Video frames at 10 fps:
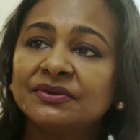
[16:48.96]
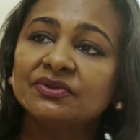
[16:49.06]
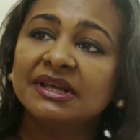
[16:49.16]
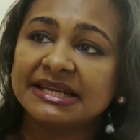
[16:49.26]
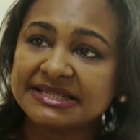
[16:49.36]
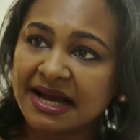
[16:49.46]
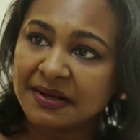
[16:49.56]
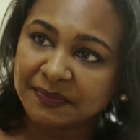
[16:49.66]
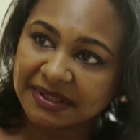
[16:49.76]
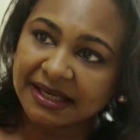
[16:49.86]
through the
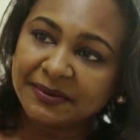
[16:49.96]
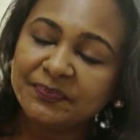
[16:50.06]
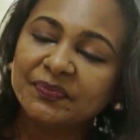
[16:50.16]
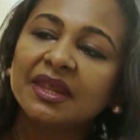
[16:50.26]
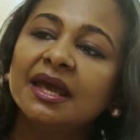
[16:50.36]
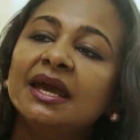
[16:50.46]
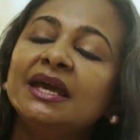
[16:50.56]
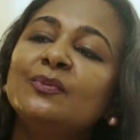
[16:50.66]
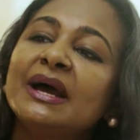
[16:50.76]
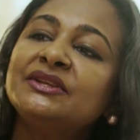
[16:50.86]
entire play.
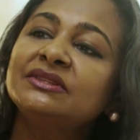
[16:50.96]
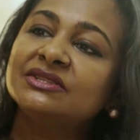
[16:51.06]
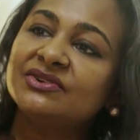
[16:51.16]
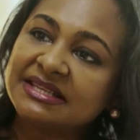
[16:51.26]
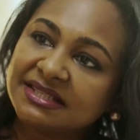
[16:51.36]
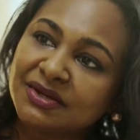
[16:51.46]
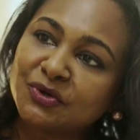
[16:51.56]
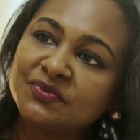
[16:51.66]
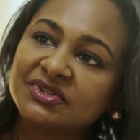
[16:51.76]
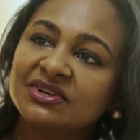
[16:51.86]
He went to the dressing
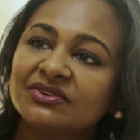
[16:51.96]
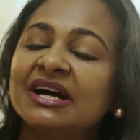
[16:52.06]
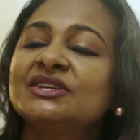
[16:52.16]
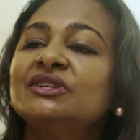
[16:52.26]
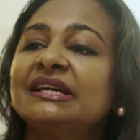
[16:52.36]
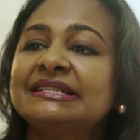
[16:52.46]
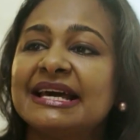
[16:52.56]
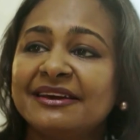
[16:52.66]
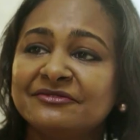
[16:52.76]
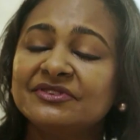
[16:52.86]
room to
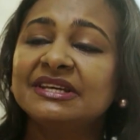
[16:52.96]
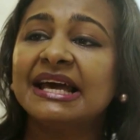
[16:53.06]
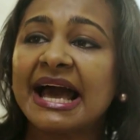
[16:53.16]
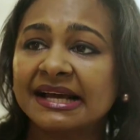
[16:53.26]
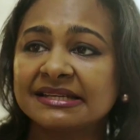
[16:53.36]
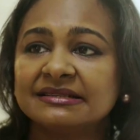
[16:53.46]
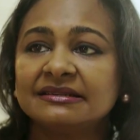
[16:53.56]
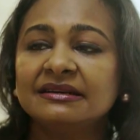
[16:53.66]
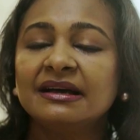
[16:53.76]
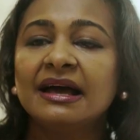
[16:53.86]
congratulate every actor,